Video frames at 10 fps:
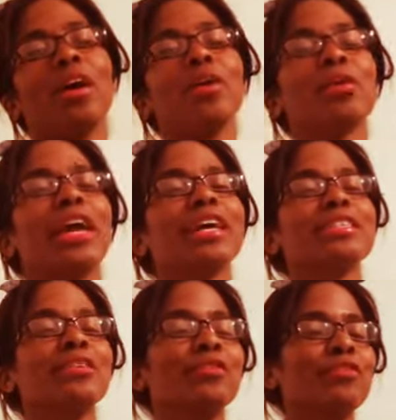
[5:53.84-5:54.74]

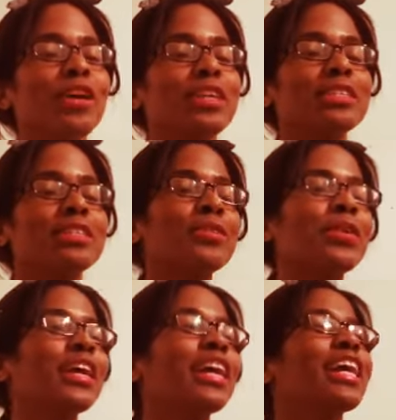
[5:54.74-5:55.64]
Okay, so funny
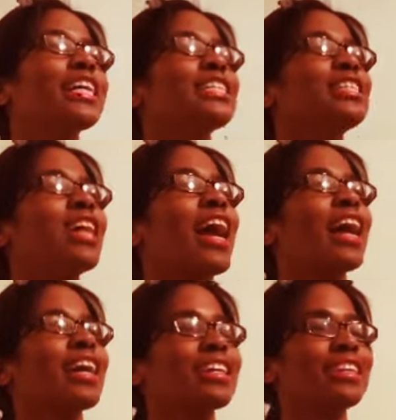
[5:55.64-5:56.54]
story.
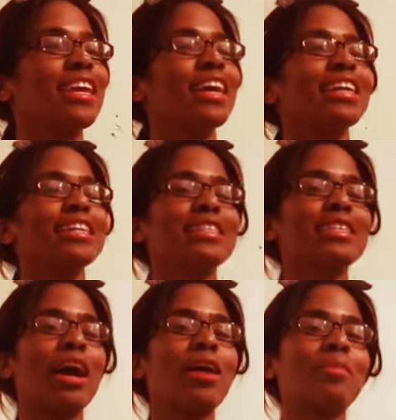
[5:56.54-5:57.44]
Jack, Nick, and
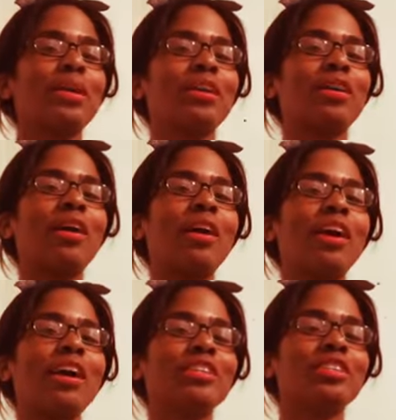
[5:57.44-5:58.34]
Tommy
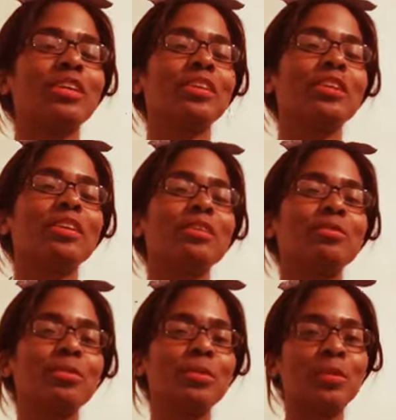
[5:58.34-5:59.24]
are chilling in the
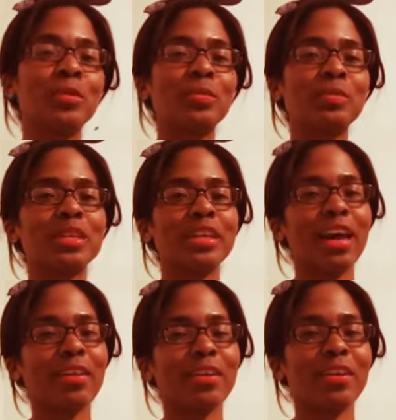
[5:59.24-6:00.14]
room
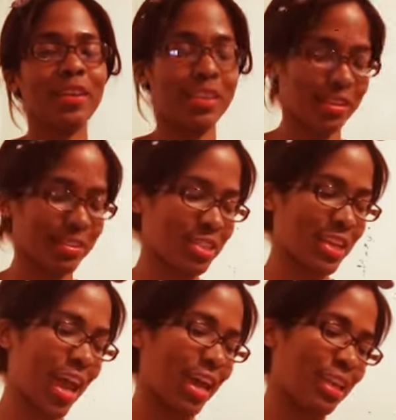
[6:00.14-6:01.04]
together and they're
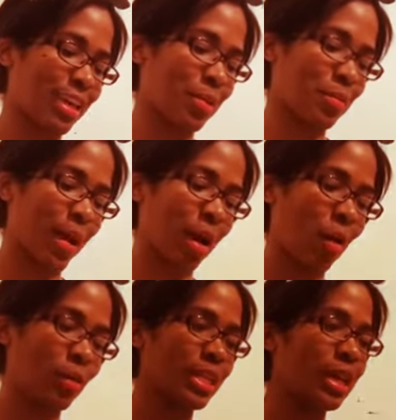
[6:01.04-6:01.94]
chatting
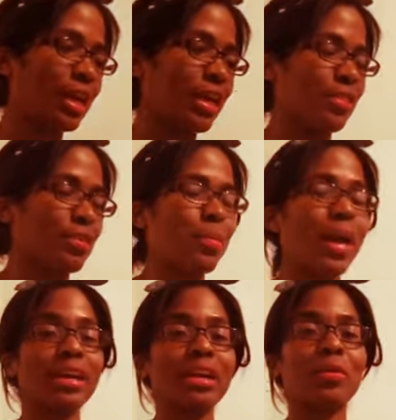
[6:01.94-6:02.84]
about the
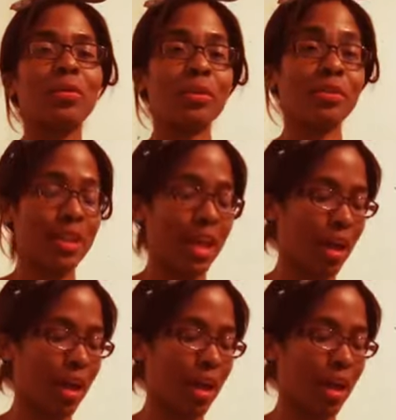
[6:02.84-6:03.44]
pecking order and